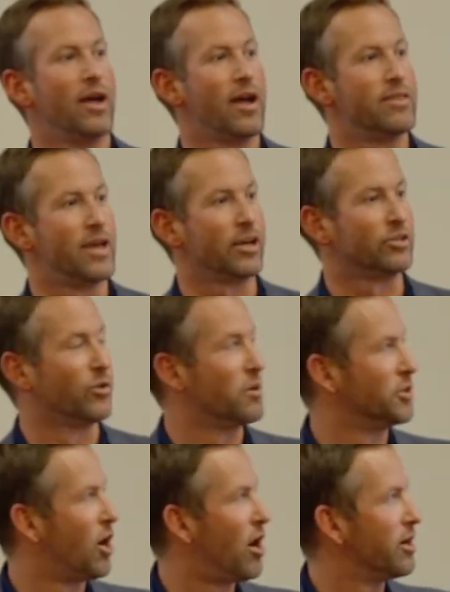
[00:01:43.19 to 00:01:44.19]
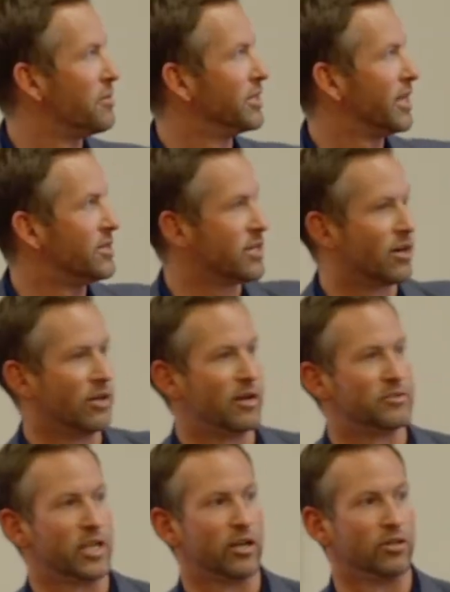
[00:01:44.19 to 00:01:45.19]
They actually were able to automate that entire life
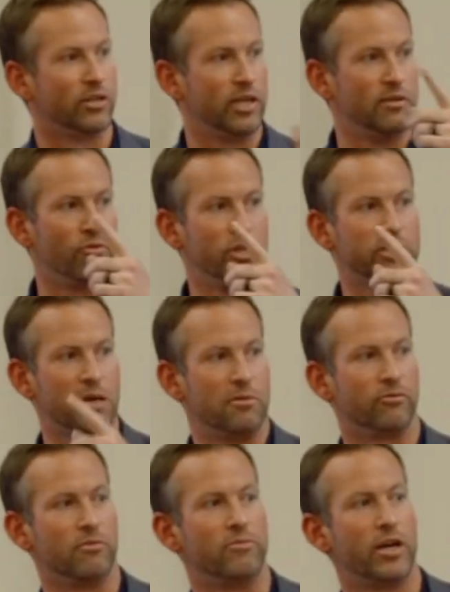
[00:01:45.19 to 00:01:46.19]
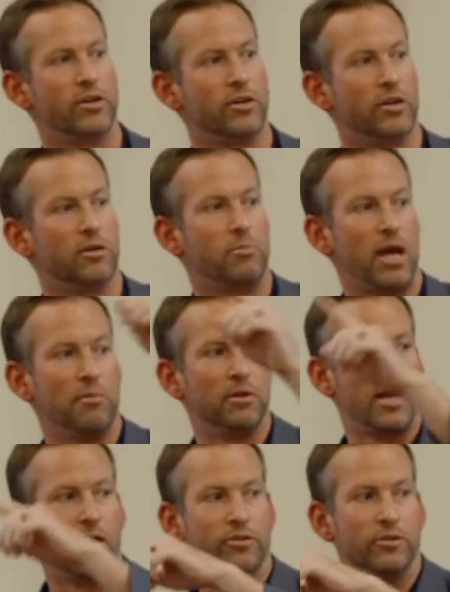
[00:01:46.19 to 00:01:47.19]
cycle. Invoice came in from vendor,
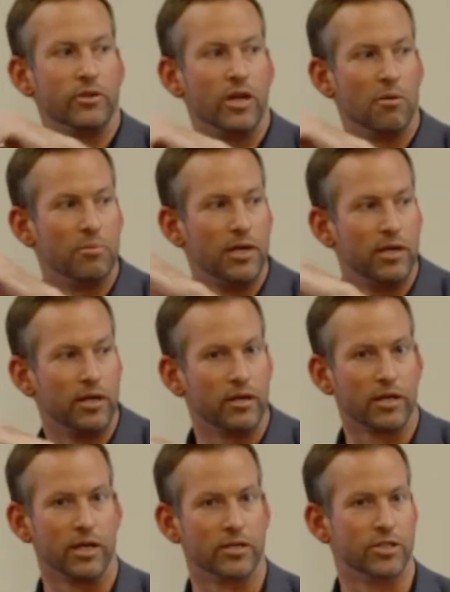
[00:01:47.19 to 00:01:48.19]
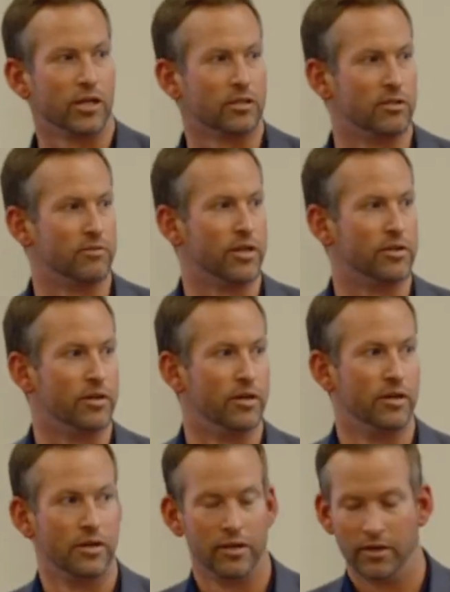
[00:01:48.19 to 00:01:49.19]
payment out to their ERP, and cut a check to the vendor.
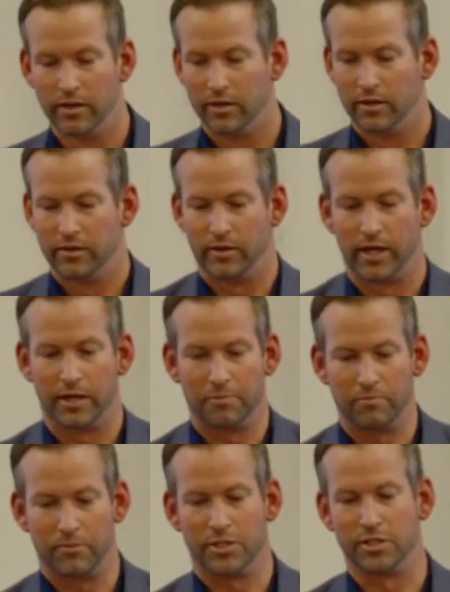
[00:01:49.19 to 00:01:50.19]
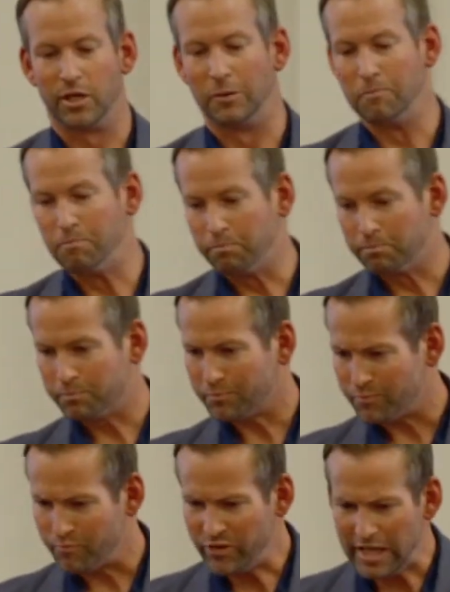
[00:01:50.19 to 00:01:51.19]
All right, so
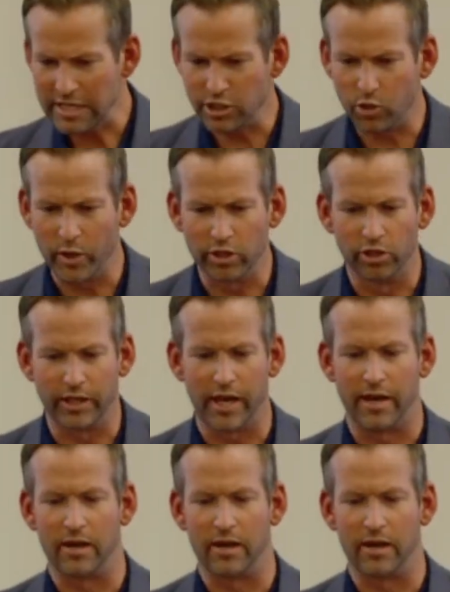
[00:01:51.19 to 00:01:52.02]
that's a quick look at